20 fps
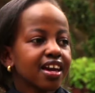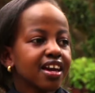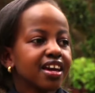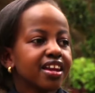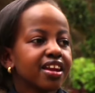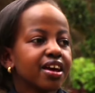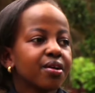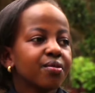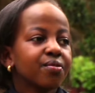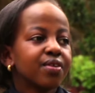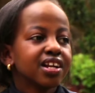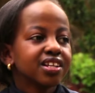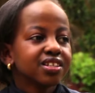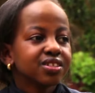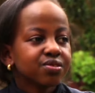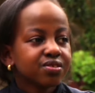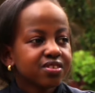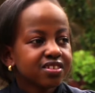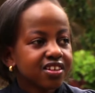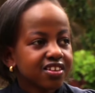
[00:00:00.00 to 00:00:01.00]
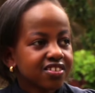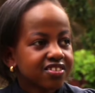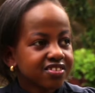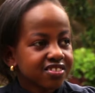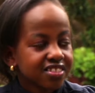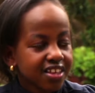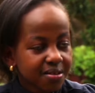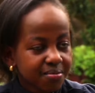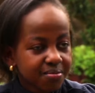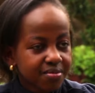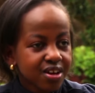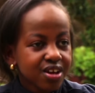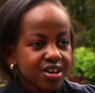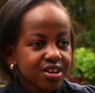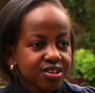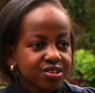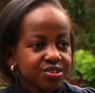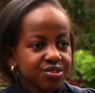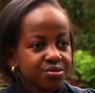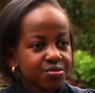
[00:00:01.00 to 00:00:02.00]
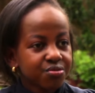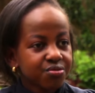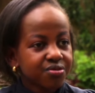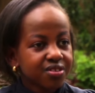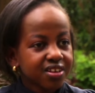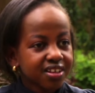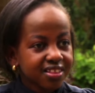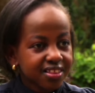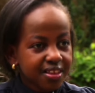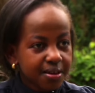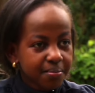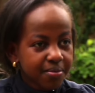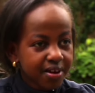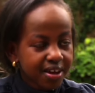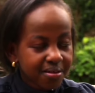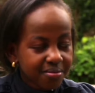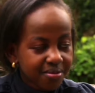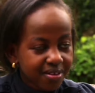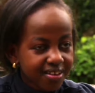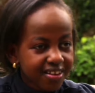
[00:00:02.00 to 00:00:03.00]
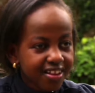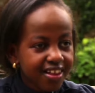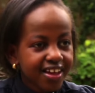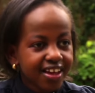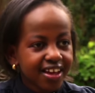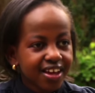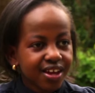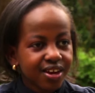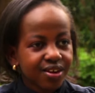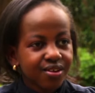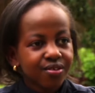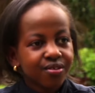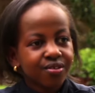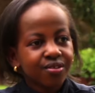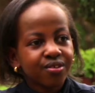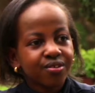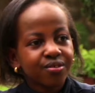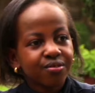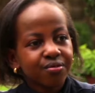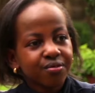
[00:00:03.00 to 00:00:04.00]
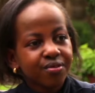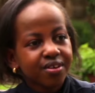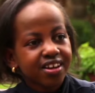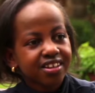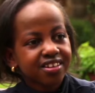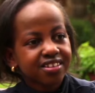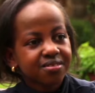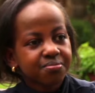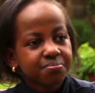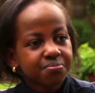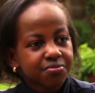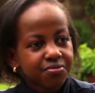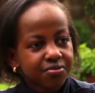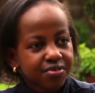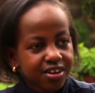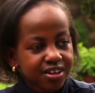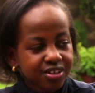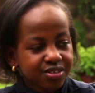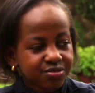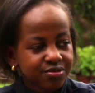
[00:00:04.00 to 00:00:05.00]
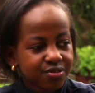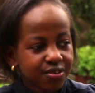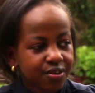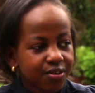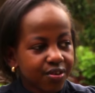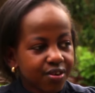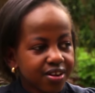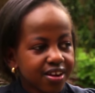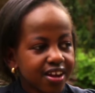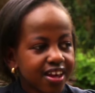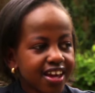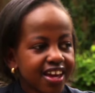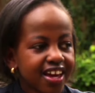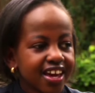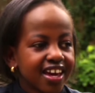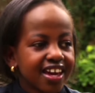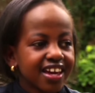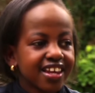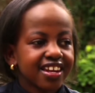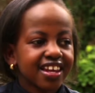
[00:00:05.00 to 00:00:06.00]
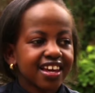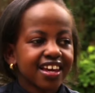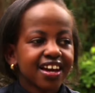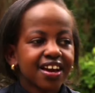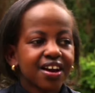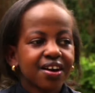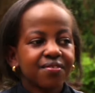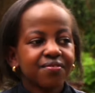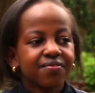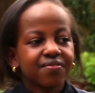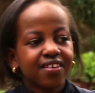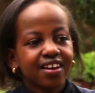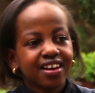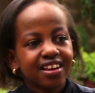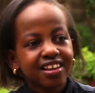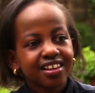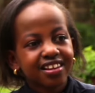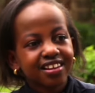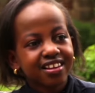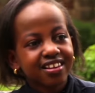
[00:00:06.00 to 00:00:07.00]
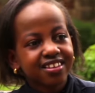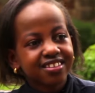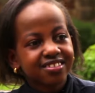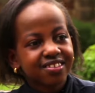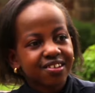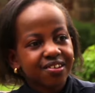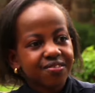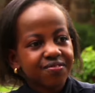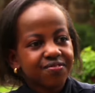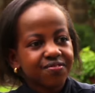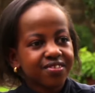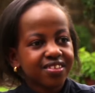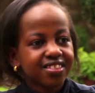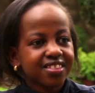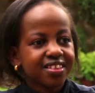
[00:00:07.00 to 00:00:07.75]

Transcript: And I want to teach them to read the Bible and always pray to God. And I have a little song for